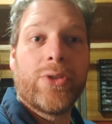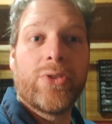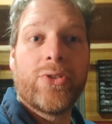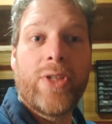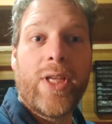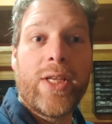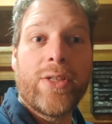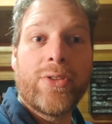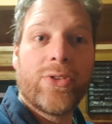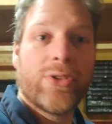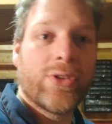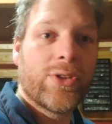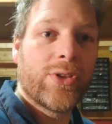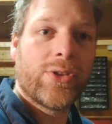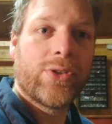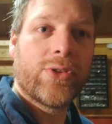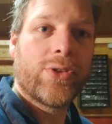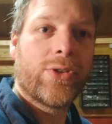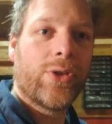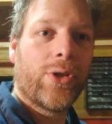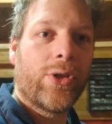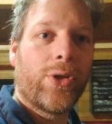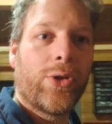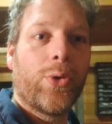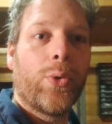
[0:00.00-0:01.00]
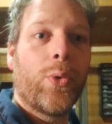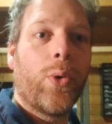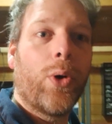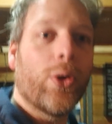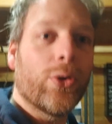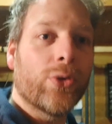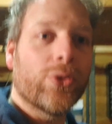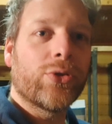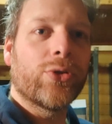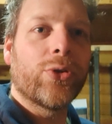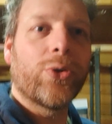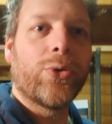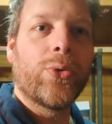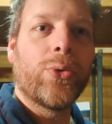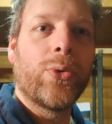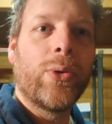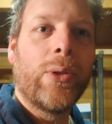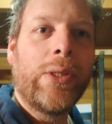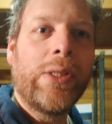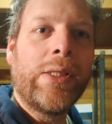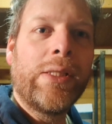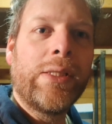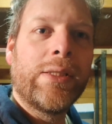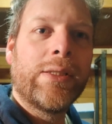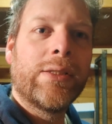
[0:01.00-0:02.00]
tests, you also
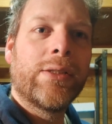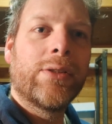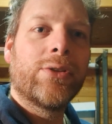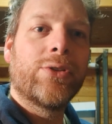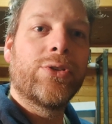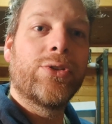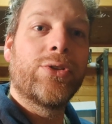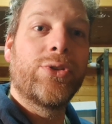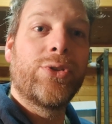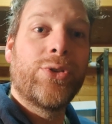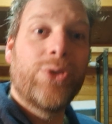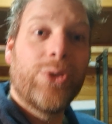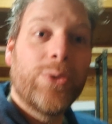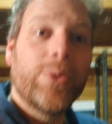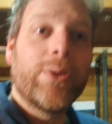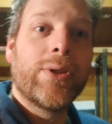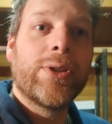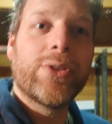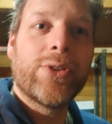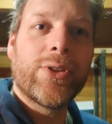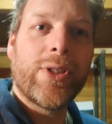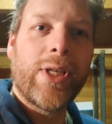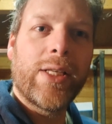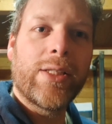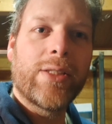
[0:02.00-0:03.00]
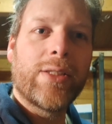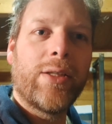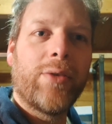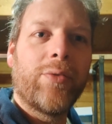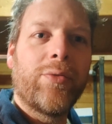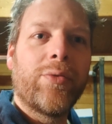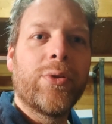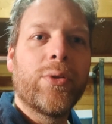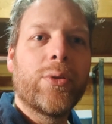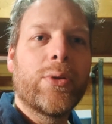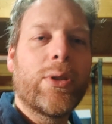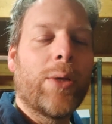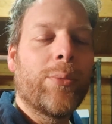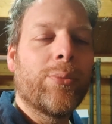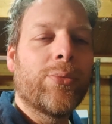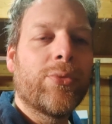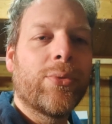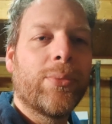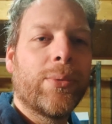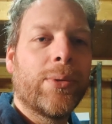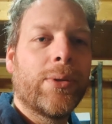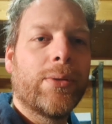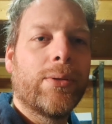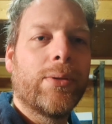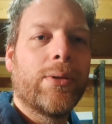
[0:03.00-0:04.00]
do these tests and feel
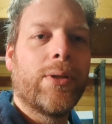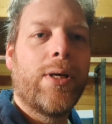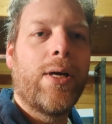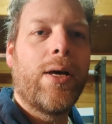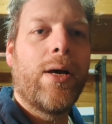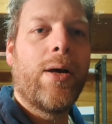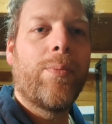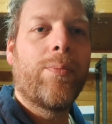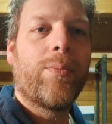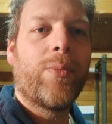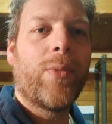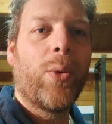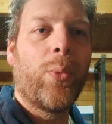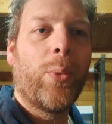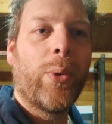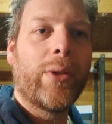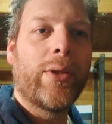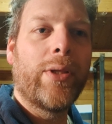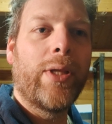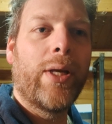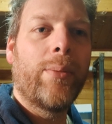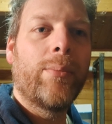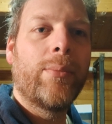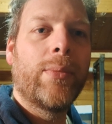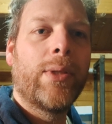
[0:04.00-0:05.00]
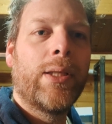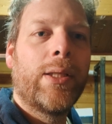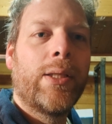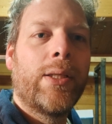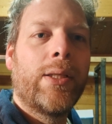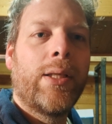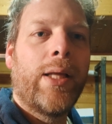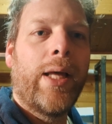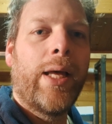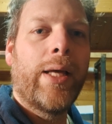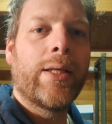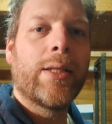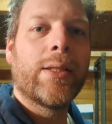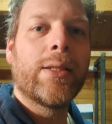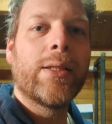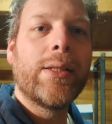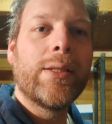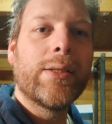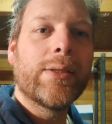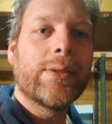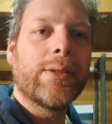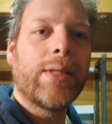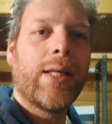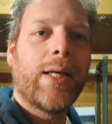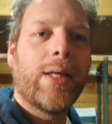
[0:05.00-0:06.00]
comfortable with them, and at
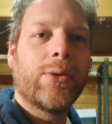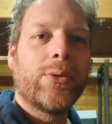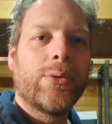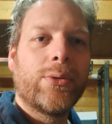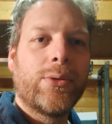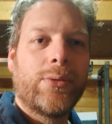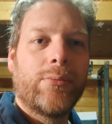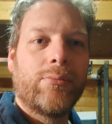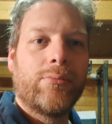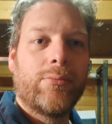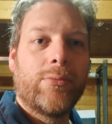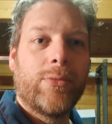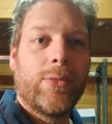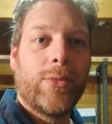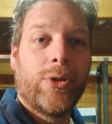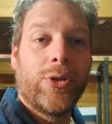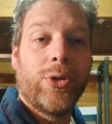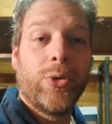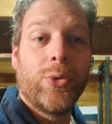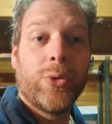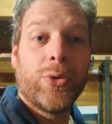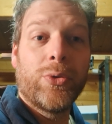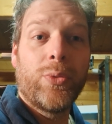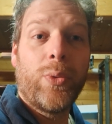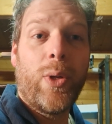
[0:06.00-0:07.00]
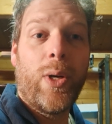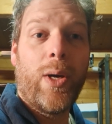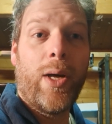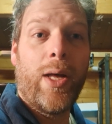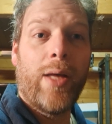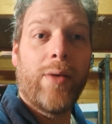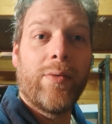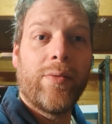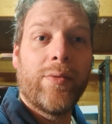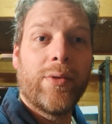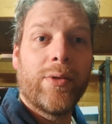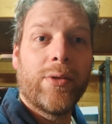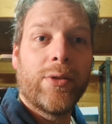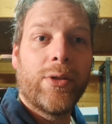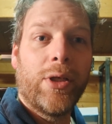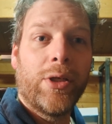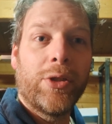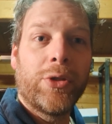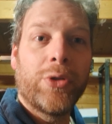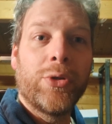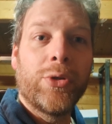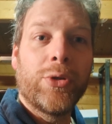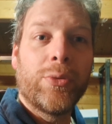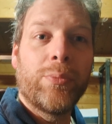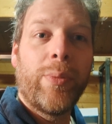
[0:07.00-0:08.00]
least now you as well have a
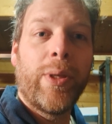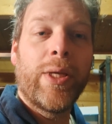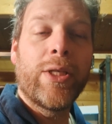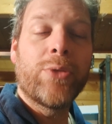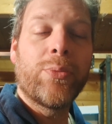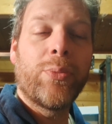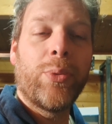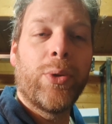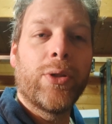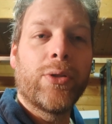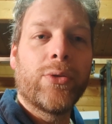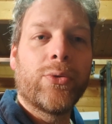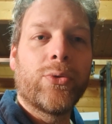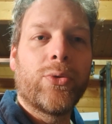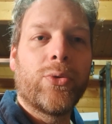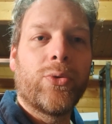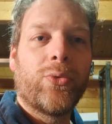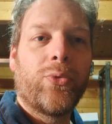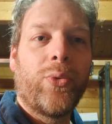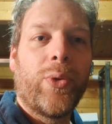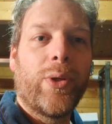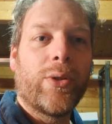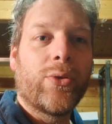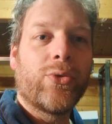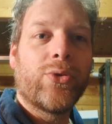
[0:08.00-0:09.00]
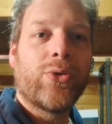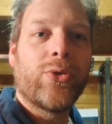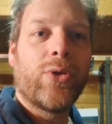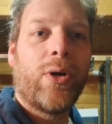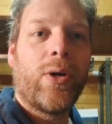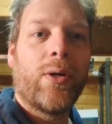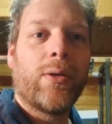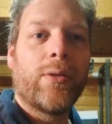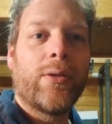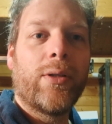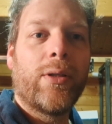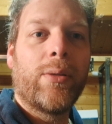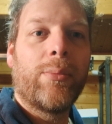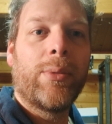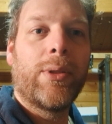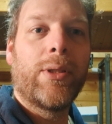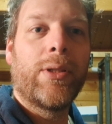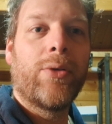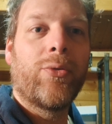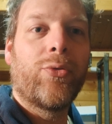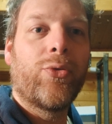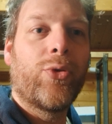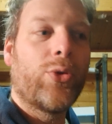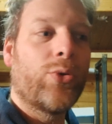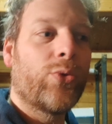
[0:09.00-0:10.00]
good base point where to start. I mean,
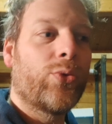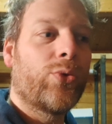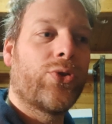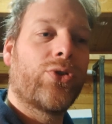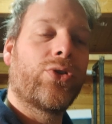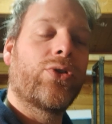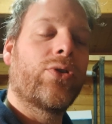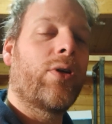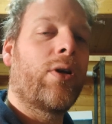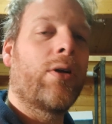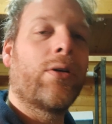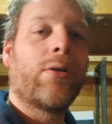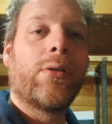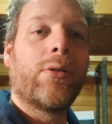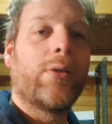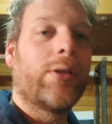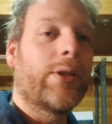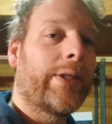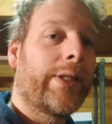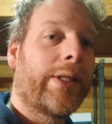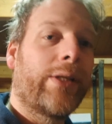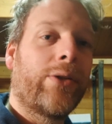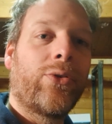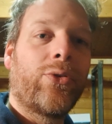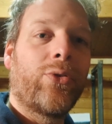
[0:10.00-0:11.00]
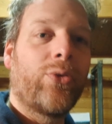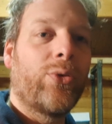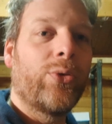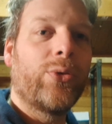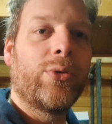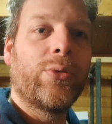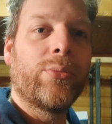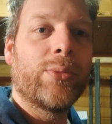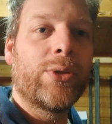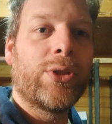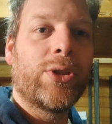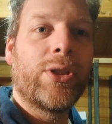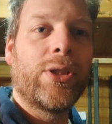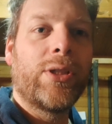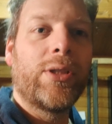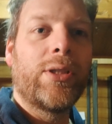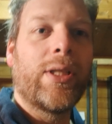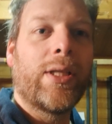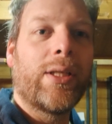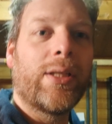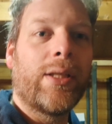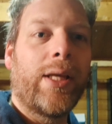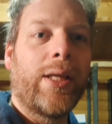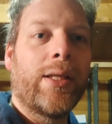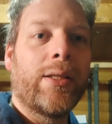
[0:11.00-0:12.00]
if you start looking through the machine
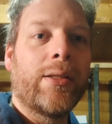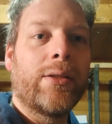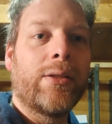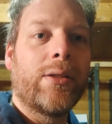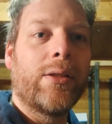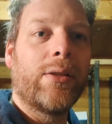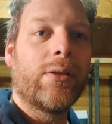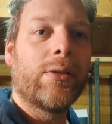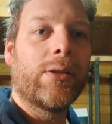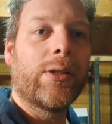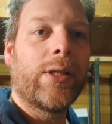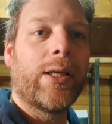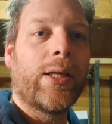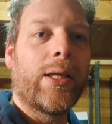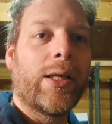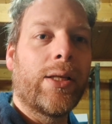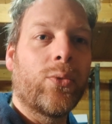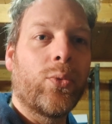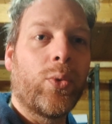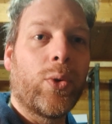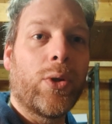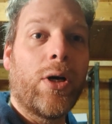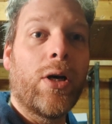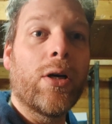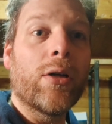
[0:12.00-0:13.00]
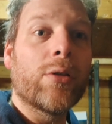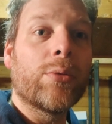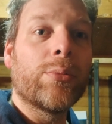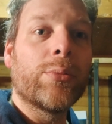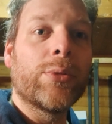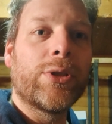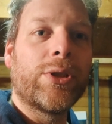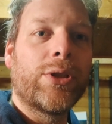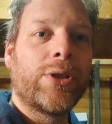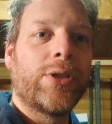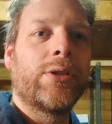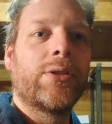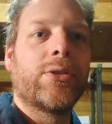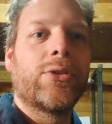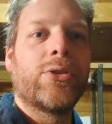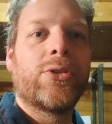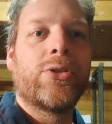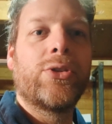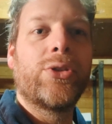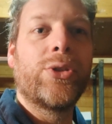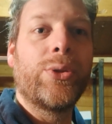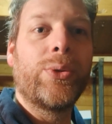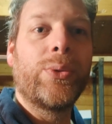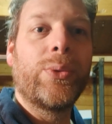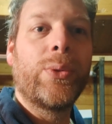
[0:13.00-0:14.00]
and looking at what other machines
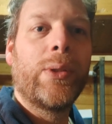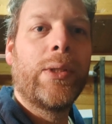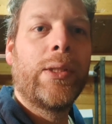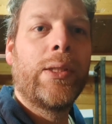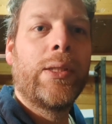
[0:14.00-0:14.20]
do,